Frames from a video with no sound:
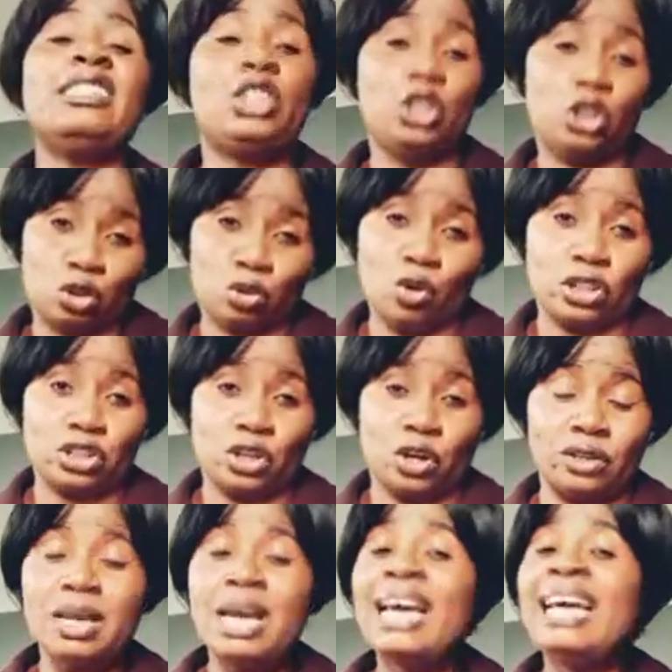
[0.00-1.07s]

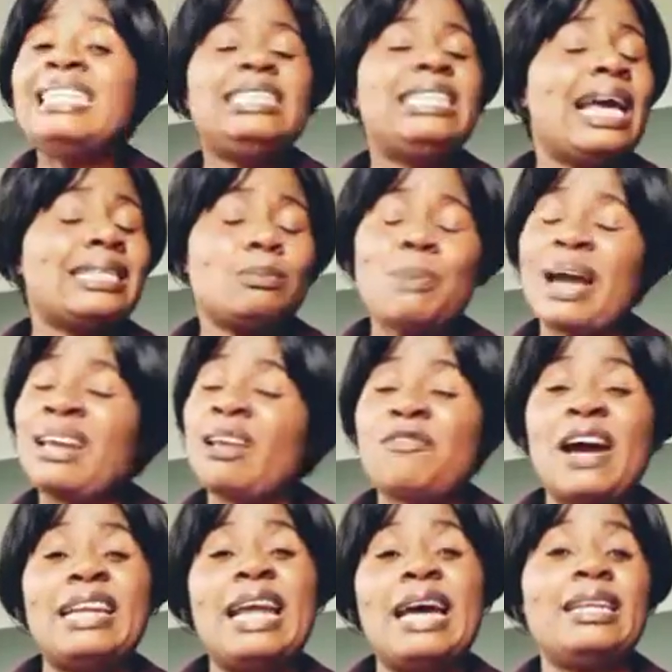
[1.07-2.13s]
destruction. Despite the
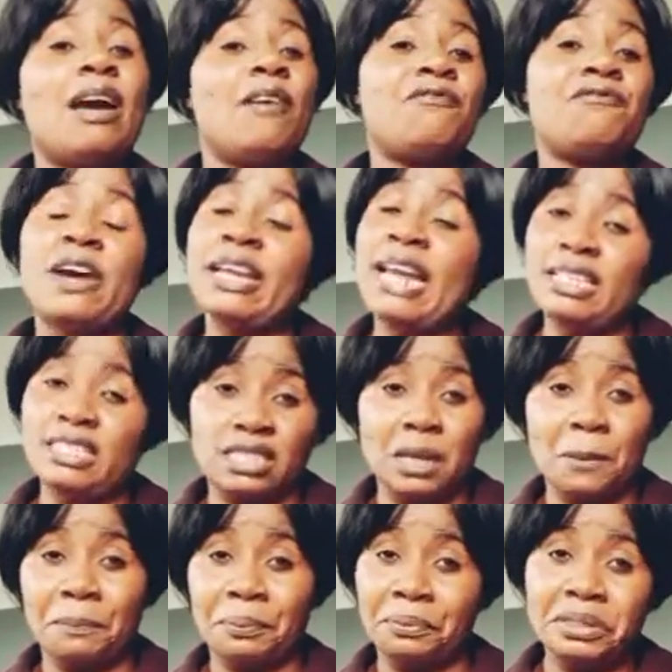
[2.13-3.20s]
fact that their father is
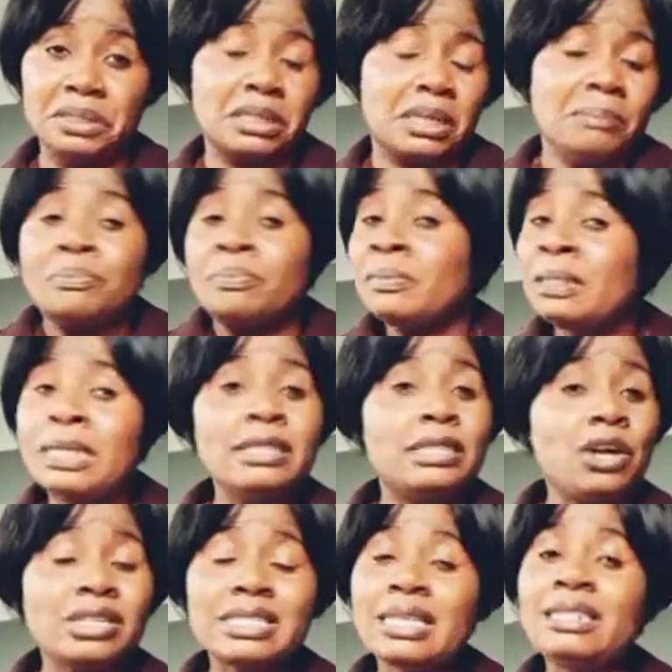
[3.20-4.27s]
a priest, he
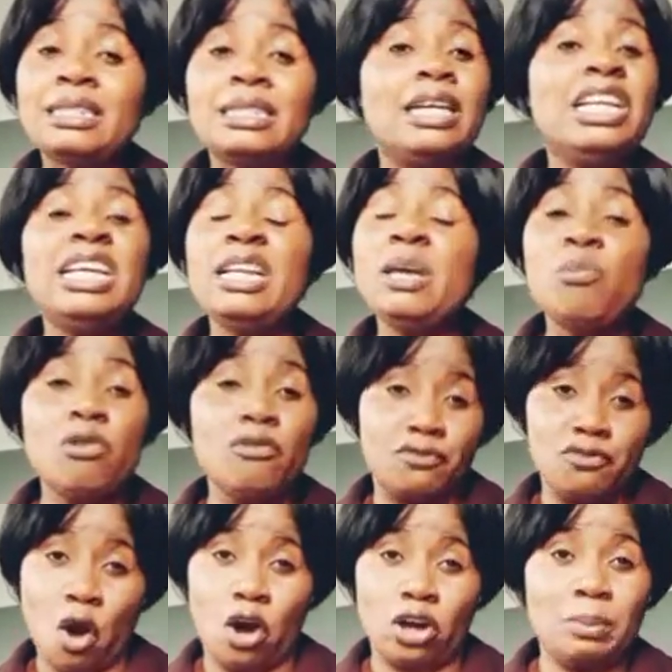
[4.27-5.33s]
doesn't really
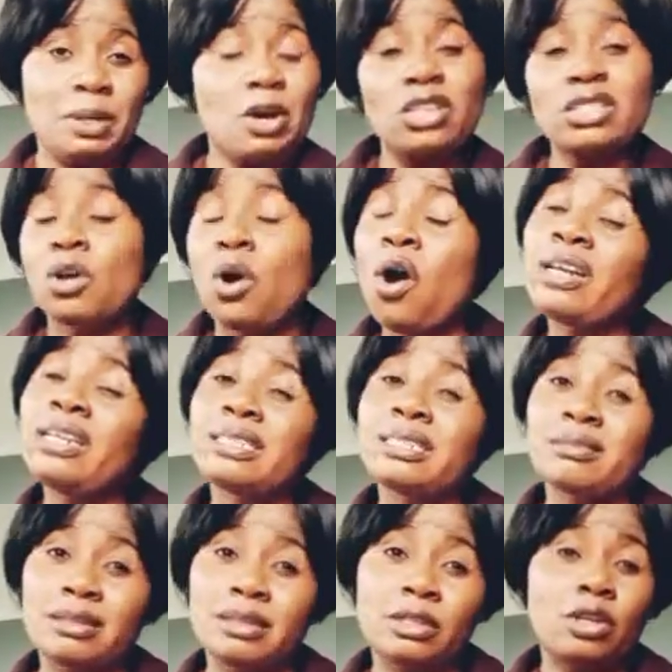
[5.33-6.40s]
move God, because God
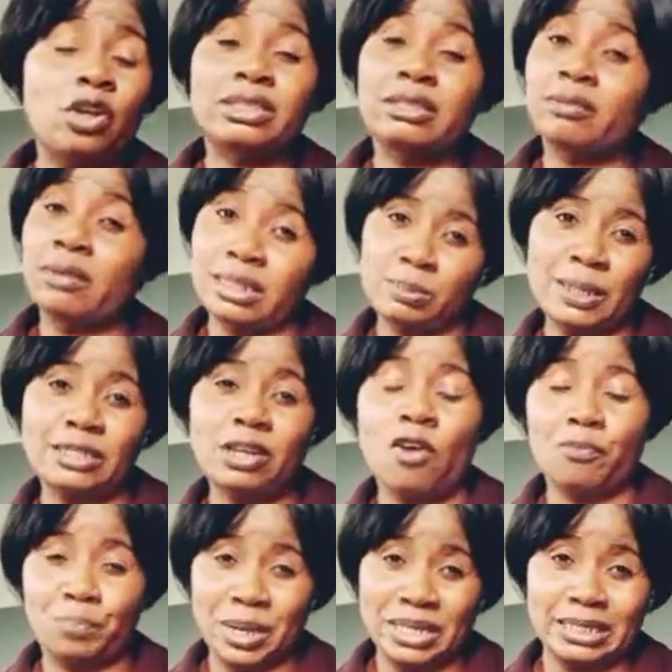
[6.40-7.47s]
is not respecter
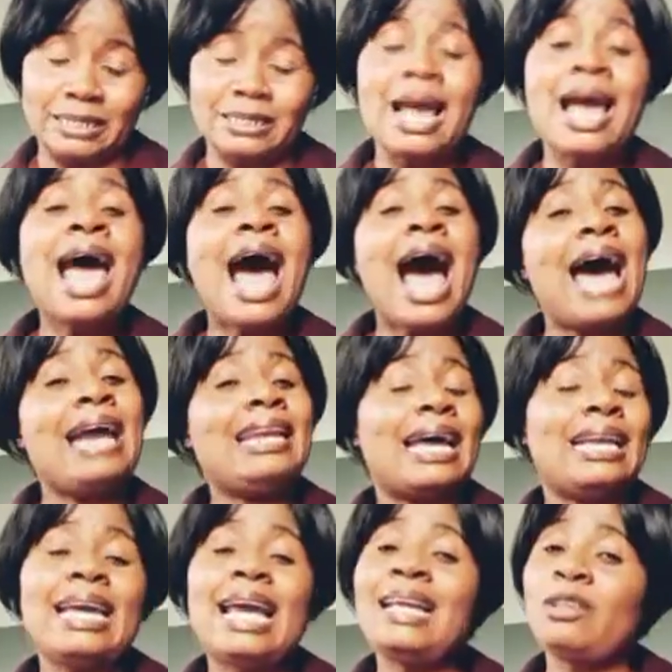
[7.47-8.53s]
of person. And
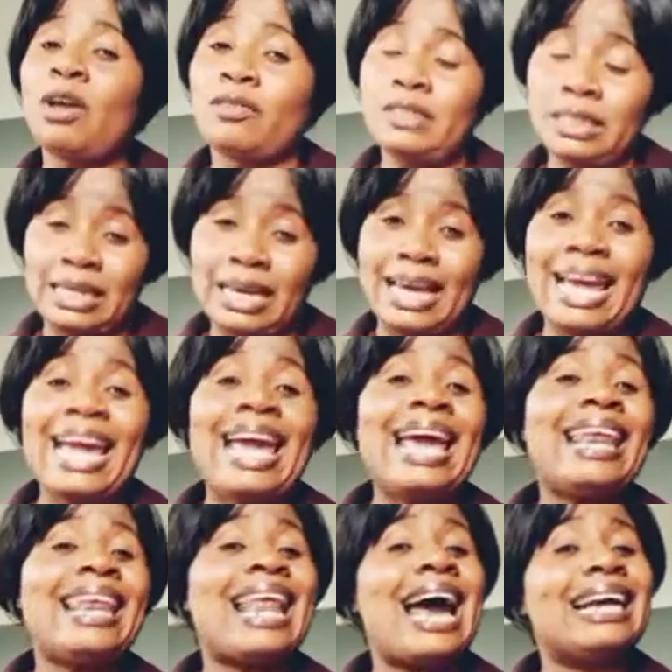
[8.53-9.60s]
at the end of the day,
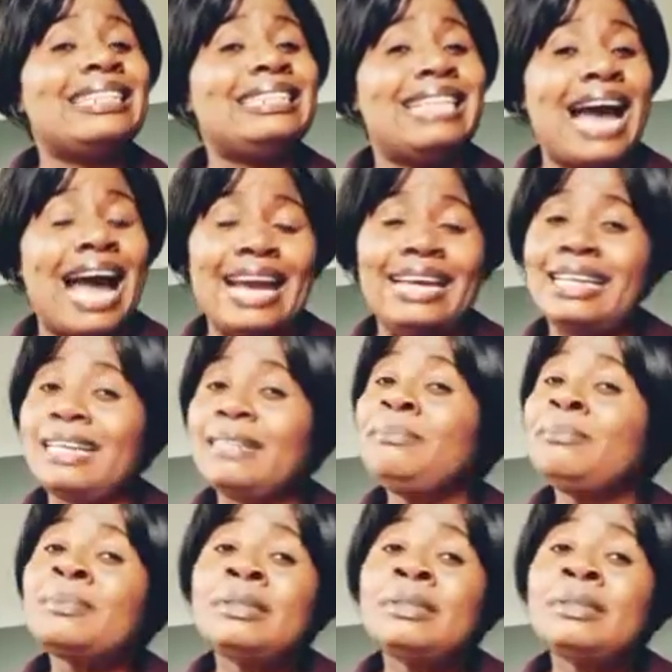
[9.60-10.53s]
Eli died